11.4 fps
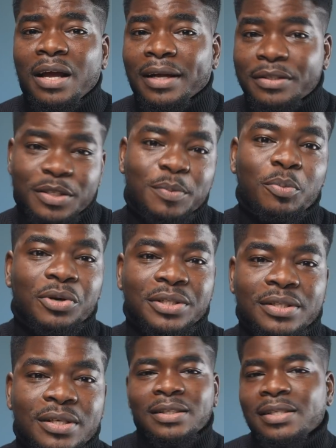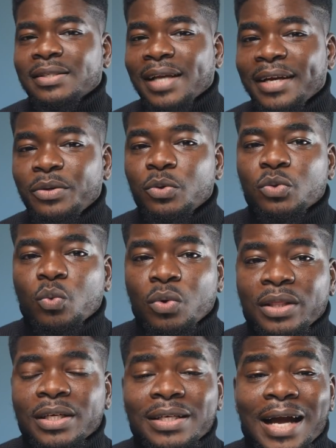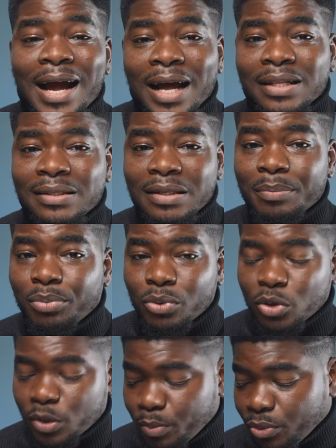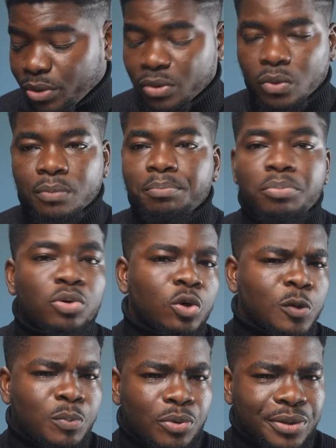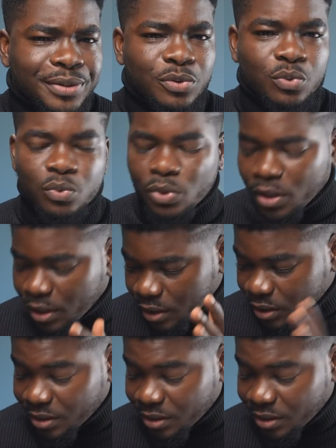at this point. As a side note, one thing that adds a bonus point to the